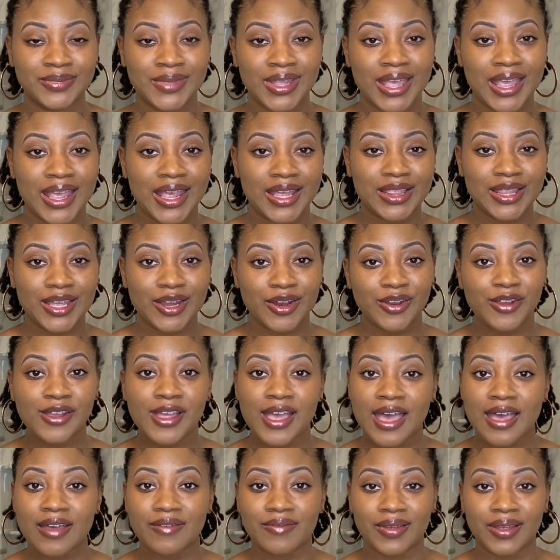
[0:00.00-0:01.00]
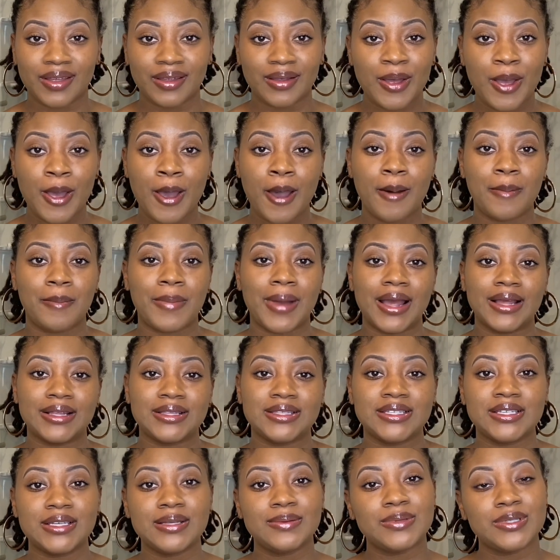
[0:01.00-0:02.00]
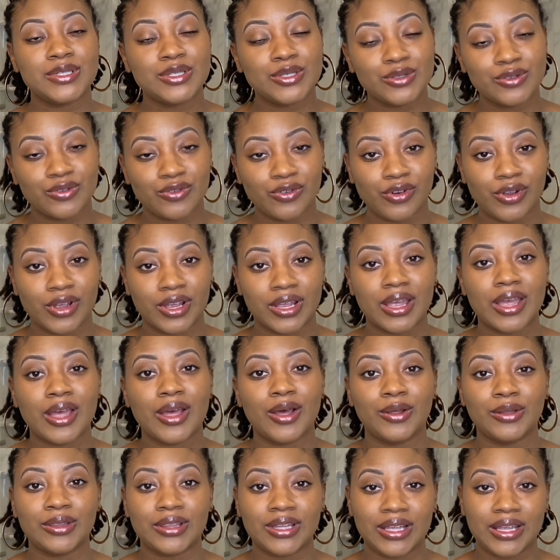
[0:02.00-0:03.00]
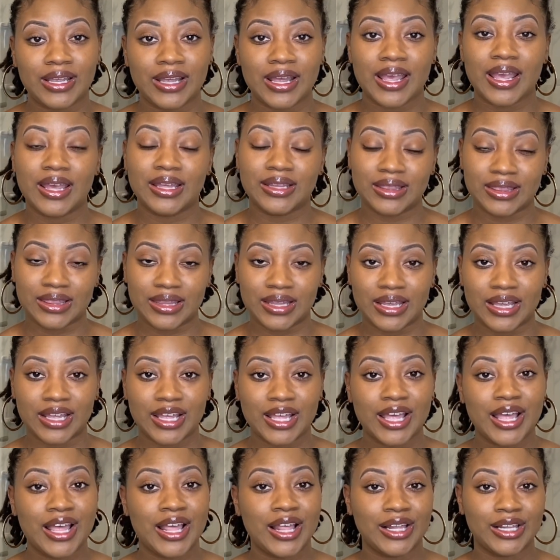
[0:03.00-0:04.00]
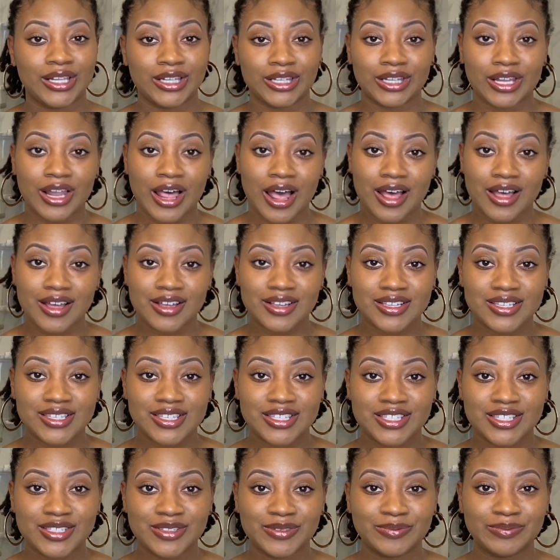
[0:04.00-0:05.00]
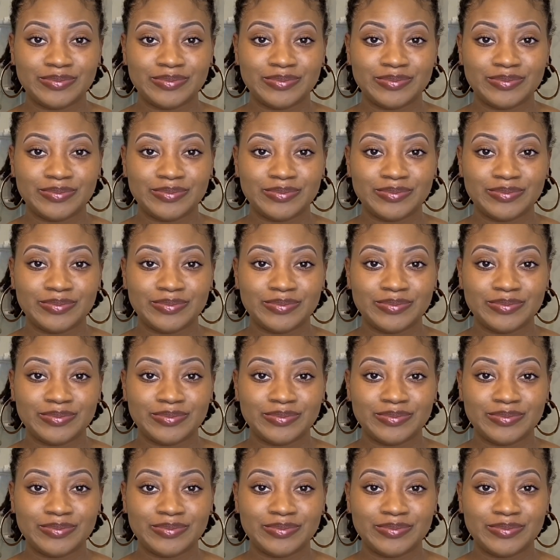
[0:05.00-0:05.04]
And there you have it, my tips to growing healthy and thick locks.